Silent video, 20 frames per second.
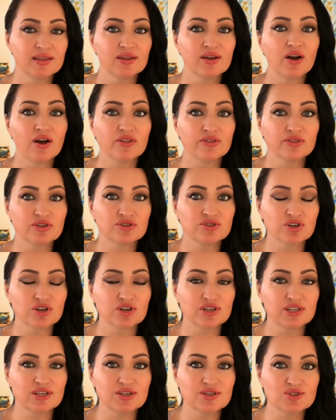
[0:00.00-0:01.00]
on the
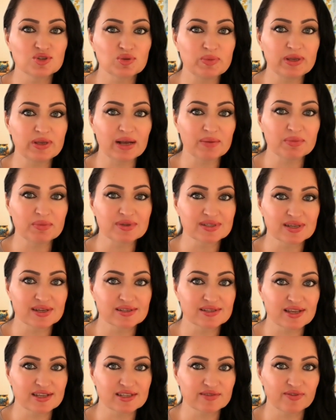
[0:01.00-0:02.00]
journey to becoming
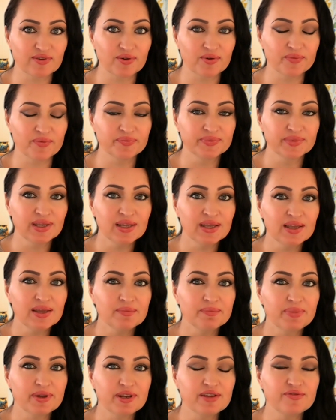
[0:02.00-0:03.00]
successful.
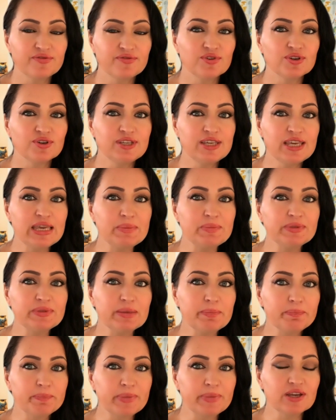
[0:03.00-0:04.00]
But if you keep the
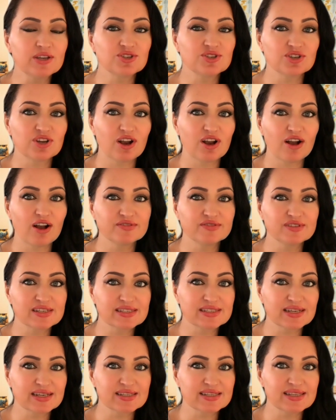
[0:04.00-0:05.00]
picture of the
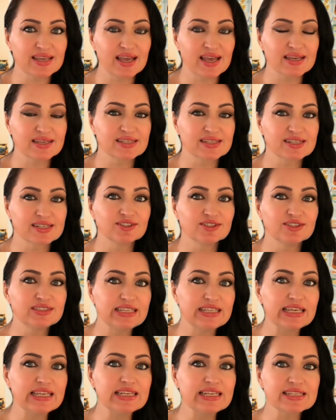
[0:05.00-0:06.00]
success
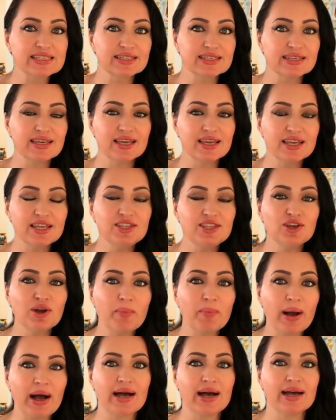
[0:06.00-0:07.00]
continuously in your
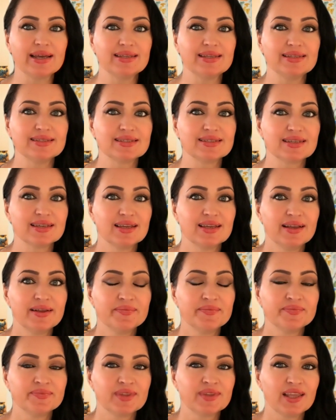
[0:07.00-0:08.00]
mind
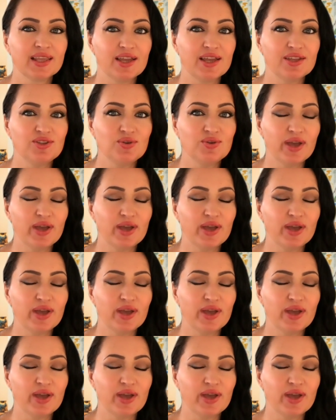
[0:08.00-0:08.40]
and you